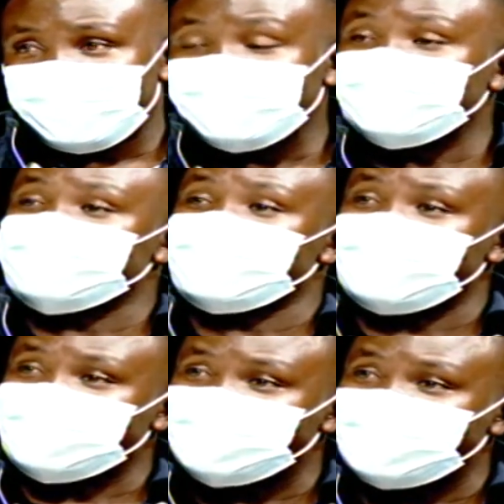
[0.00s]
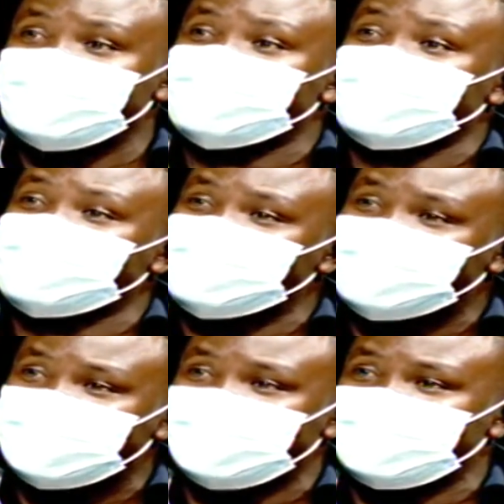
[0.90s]
It is actually trying to
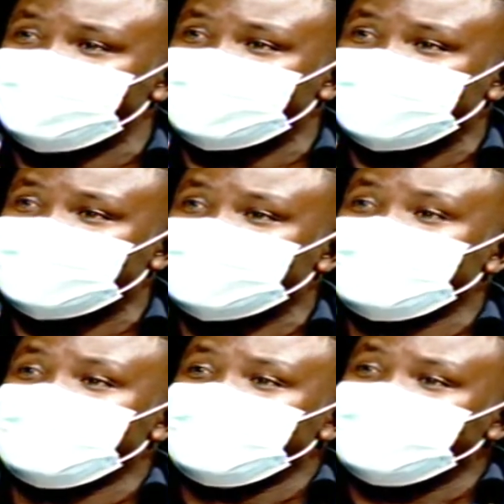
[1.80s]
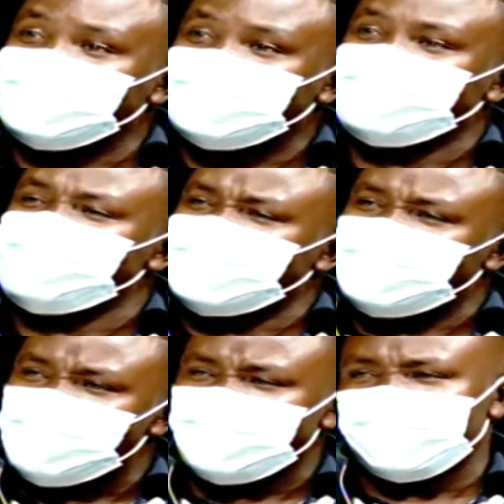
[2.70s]
tell them that indeed we are
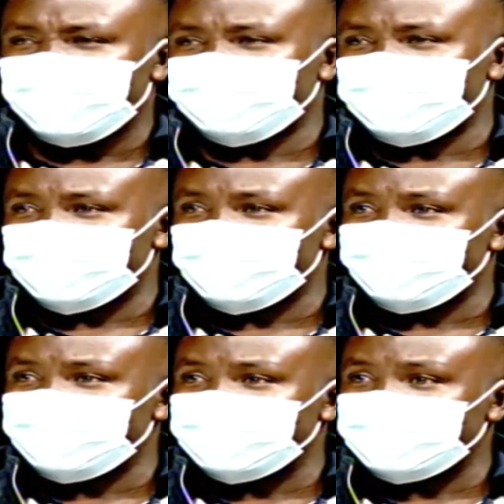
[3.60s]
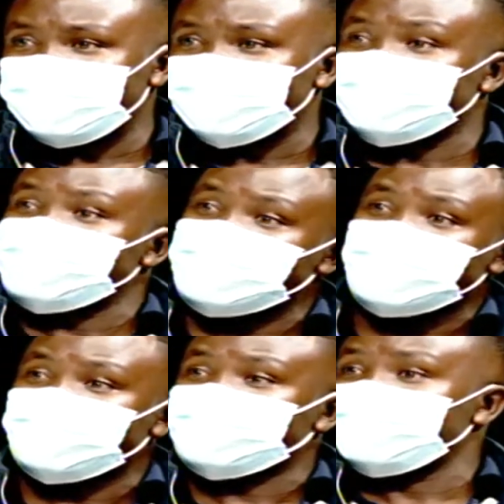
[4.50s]
willing to resolve these issues
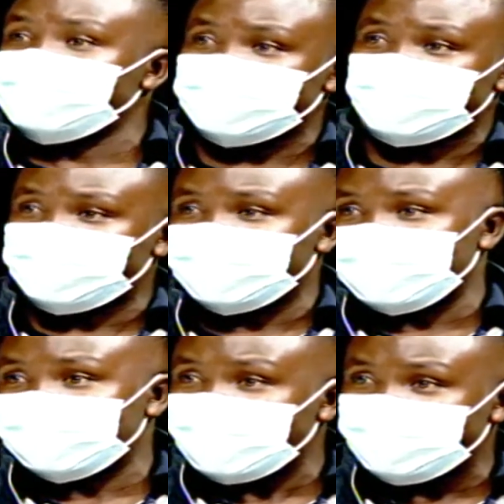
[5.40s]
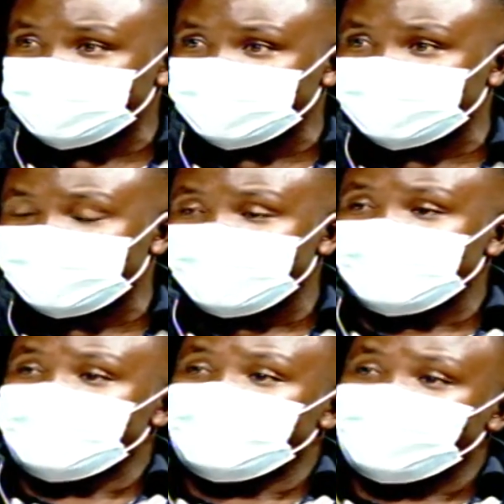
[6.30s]
without disrupting their services,
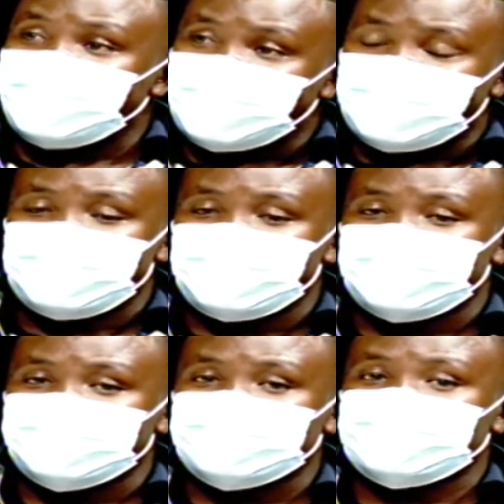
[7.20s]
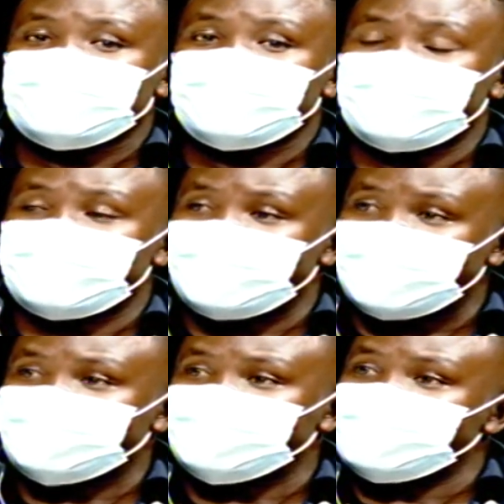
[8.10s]
where Kenyans are
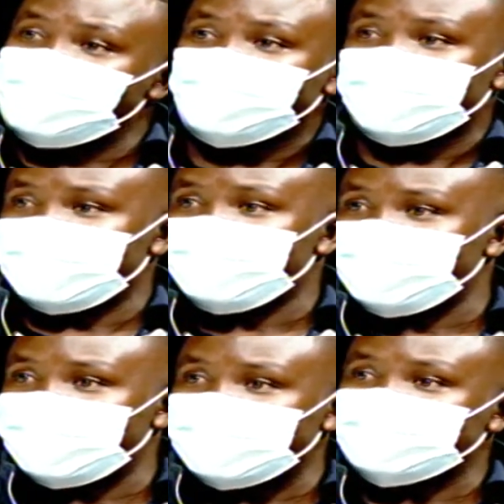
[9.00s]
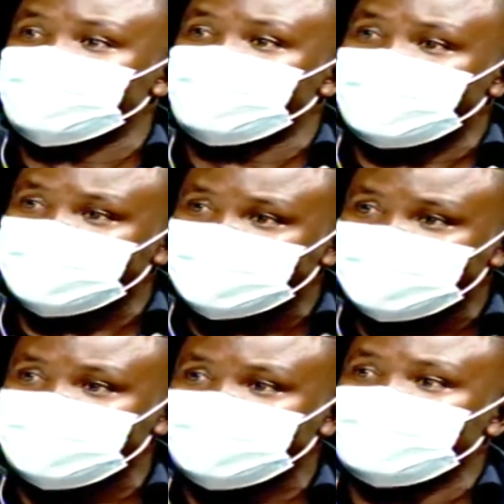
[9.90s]
actually looking up on us to
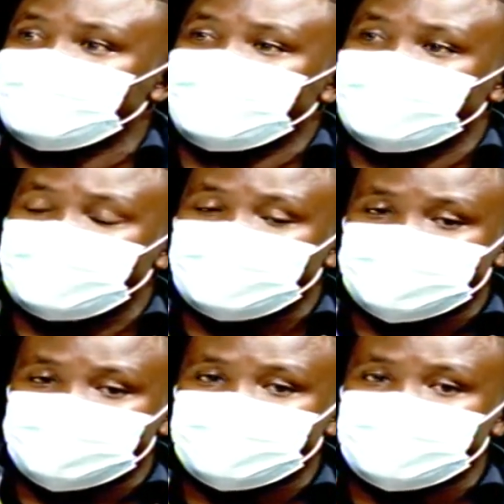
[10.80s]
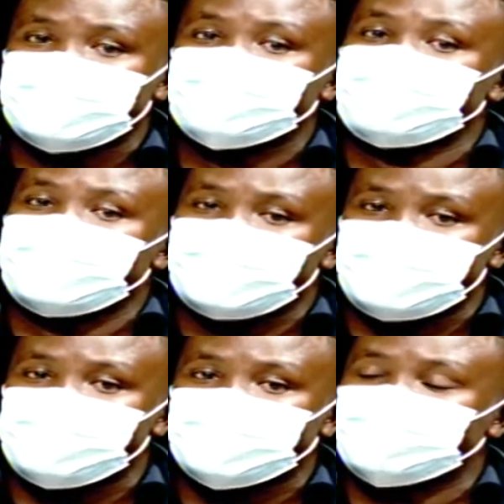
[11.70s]
assist and ensure that we are
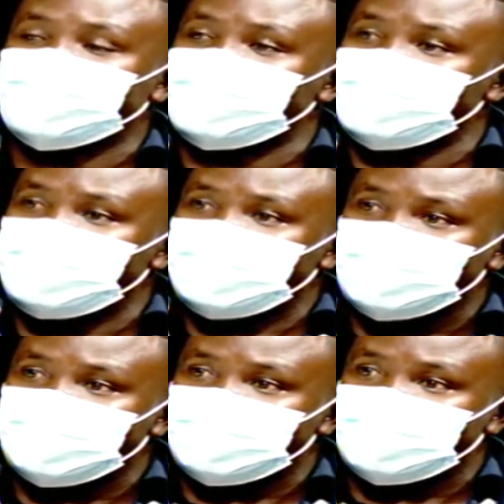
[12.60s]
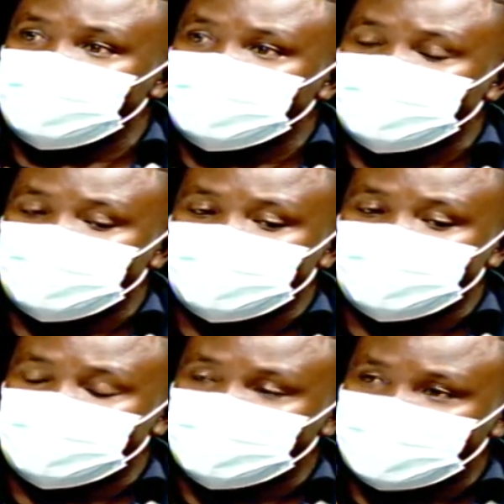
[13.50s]
able to, to,
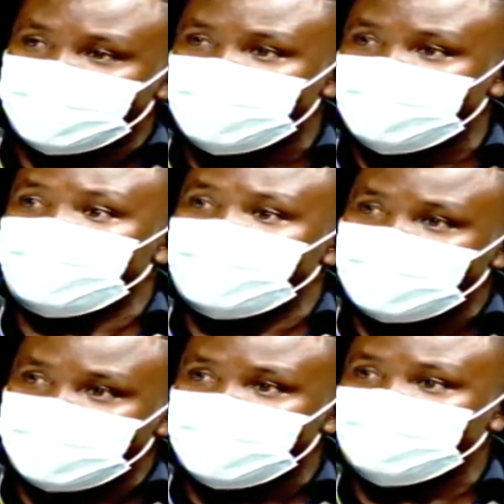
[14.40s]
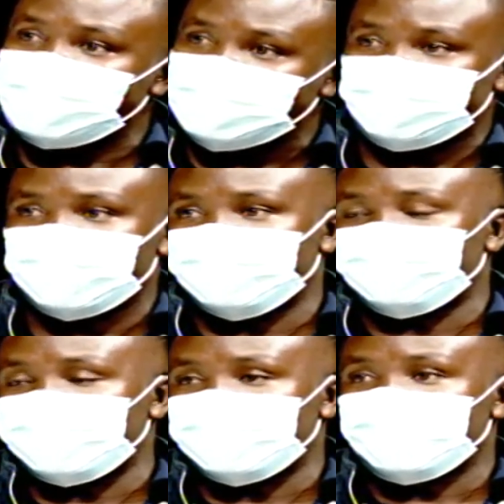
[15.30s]
to, to tackle and curb the spread of
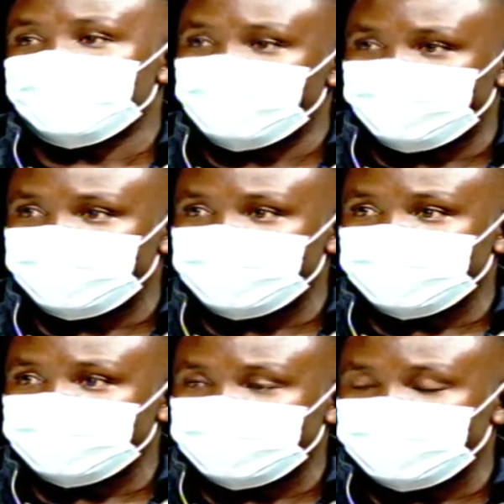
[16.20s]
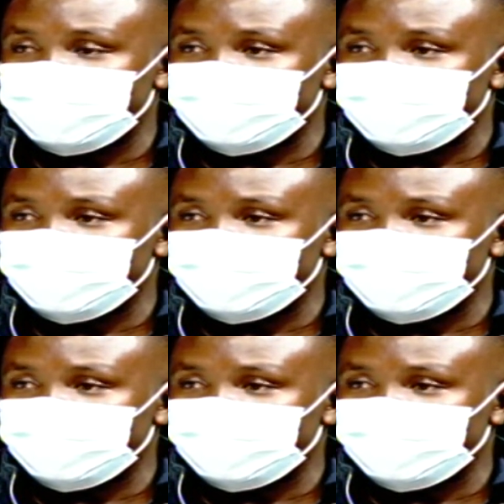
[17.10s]
the COVID-19.